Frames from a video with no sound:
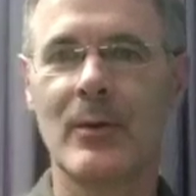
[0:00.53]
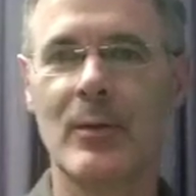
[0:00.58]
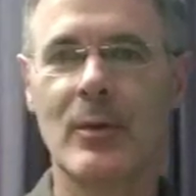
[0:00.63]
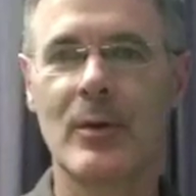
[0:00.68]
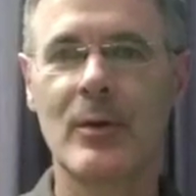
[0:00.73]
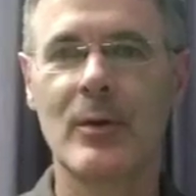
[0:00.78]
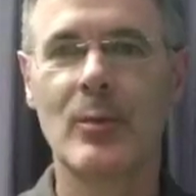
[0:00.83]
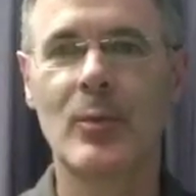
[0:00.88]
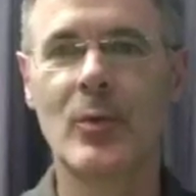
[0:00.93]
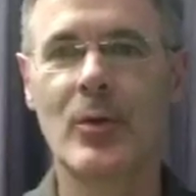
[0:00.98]

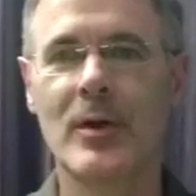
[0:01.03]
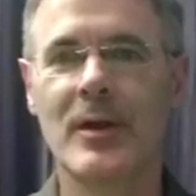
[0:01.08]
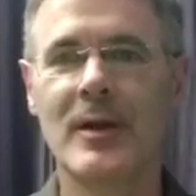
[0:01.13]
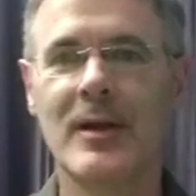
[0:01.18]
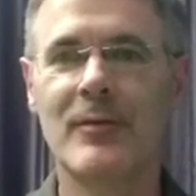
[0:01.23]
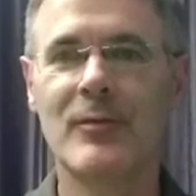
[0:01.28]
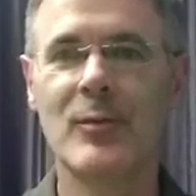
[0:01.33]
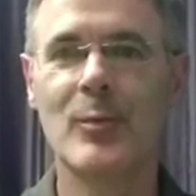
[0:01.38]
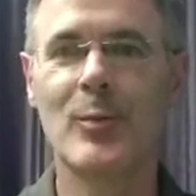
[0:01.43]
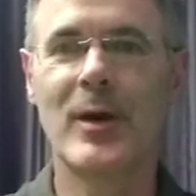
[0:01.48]
Well, good
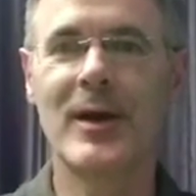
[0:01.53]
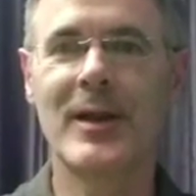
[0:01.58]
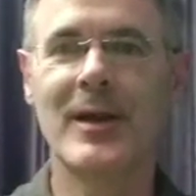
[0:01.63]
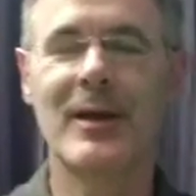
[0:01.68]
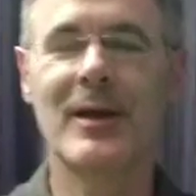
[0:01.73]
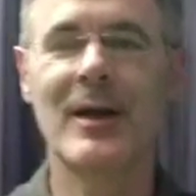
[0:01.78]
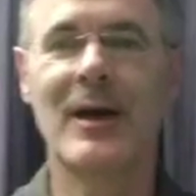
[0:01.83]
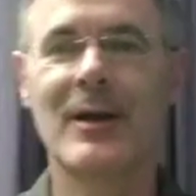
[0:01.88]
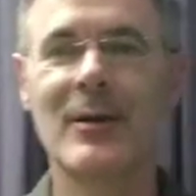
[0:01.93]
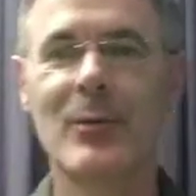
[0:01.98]
morning,
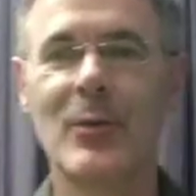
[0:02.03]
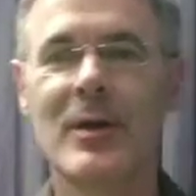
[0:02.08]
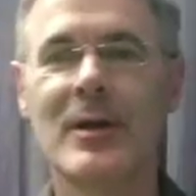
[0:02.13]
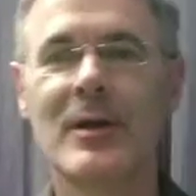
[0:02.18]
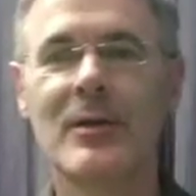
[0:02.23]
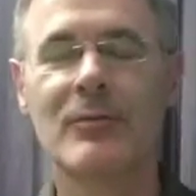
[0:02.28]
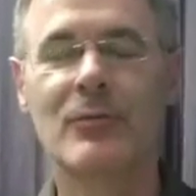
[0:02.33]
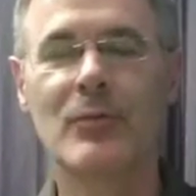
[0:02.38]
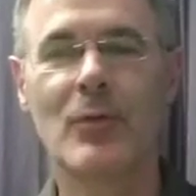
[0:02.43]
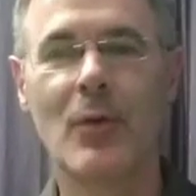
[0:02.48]
everybody. i want
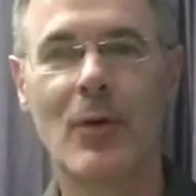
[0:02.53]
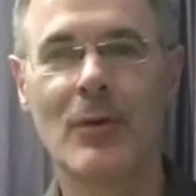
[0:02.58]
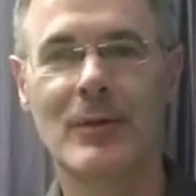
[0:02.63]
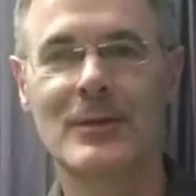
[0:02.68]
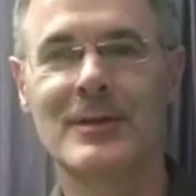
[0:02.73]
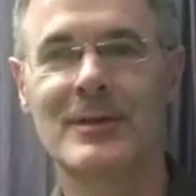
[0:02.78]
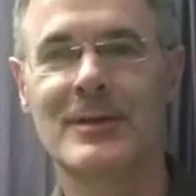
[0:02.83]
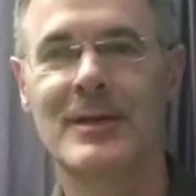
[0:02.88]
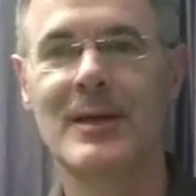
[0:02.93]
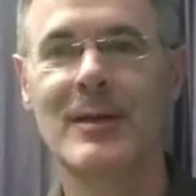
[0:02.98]
to
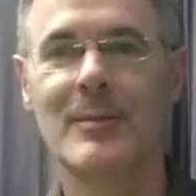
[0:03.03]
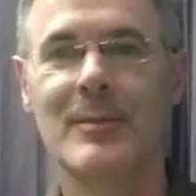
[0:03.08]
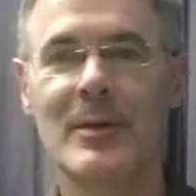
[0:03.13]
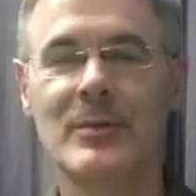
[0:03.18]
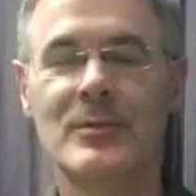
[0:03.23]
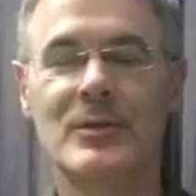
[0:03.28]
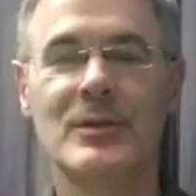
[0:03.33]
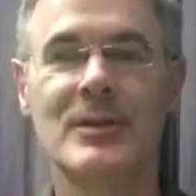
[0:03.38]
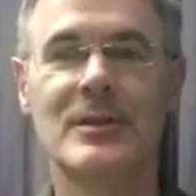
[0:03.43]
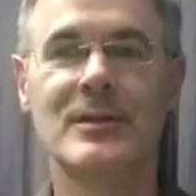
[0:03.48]
talk today
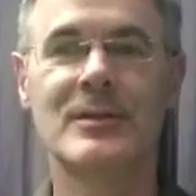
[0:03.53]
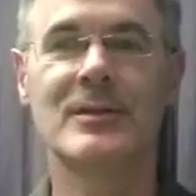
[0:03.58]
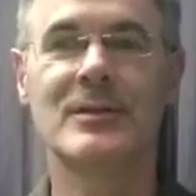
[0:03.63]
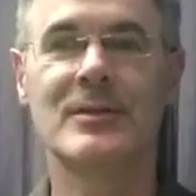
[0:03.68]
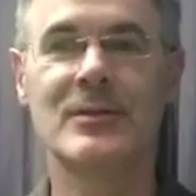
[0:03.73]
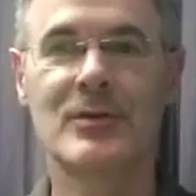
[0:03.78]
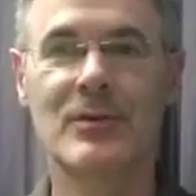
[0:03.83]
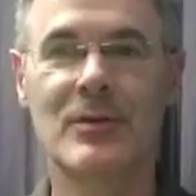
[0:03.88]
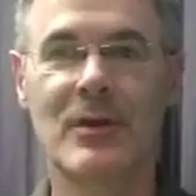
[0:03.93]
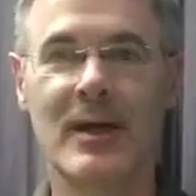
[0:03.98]
about
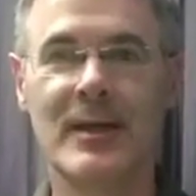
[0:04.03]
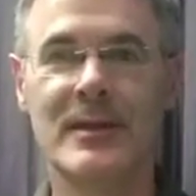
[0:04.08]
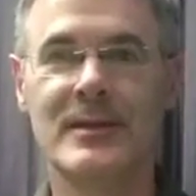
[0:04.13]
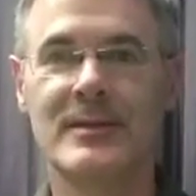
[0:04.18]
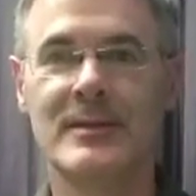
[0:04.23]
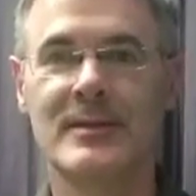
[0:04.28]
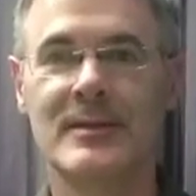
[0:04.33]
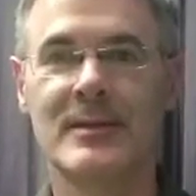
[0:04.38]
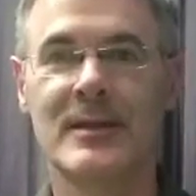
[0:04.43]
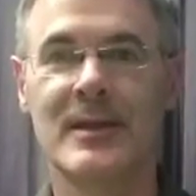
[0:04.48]
Jesus
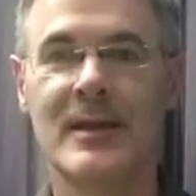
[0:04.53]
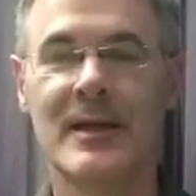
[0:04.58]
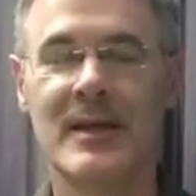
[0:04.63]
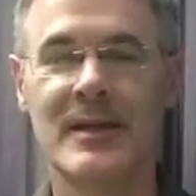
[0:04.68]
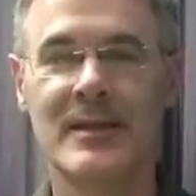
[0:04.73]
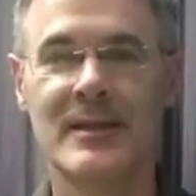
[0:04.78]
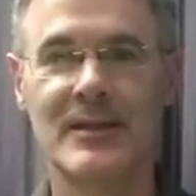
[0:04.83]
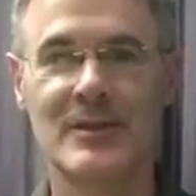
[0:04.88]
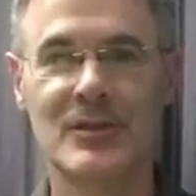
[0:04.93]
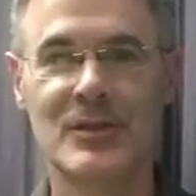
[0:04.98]
Christ,
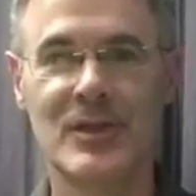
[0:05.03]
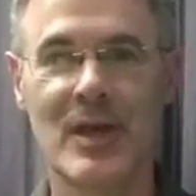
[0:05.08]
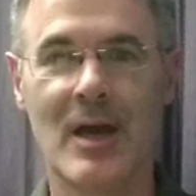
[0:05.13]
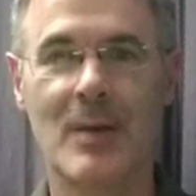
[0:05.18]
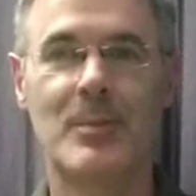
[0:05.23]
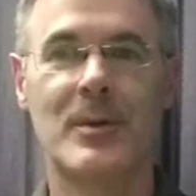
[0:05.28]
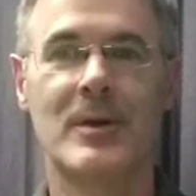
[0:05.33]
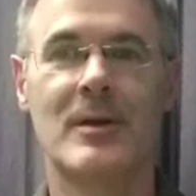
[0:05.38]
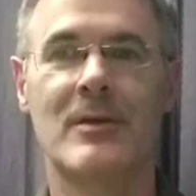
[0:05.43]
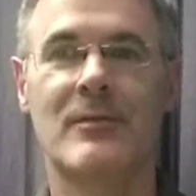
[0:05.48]
the
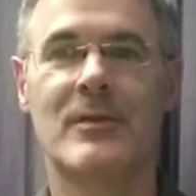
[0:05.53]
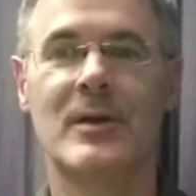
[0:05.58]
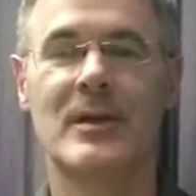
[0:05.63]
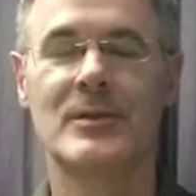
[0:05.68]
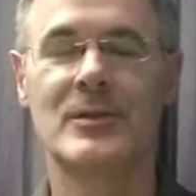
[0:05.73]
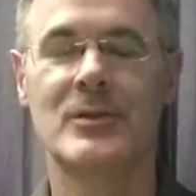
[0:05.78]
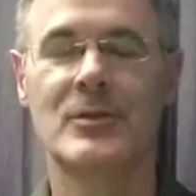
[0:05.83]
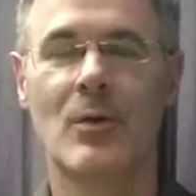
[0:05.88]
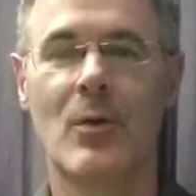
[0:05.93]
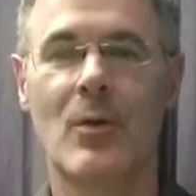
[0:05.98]
shepherd of
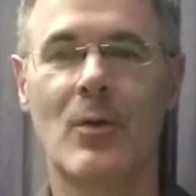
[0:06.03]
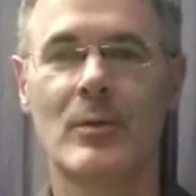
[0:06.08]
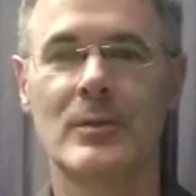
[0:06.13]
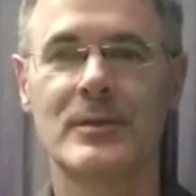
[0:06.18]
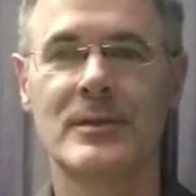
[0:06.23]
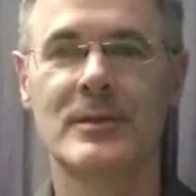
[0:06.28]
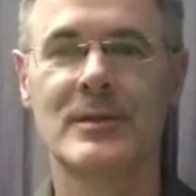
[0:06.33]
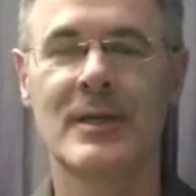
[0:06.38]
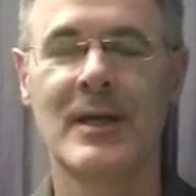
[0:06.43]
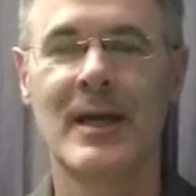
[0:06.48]
our
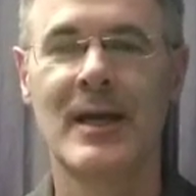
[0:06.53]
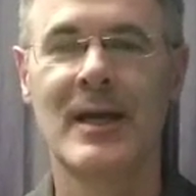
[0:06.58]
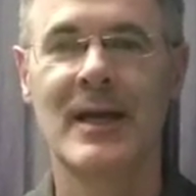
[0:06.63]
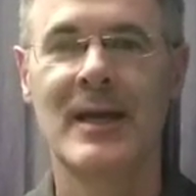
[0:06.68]
souls.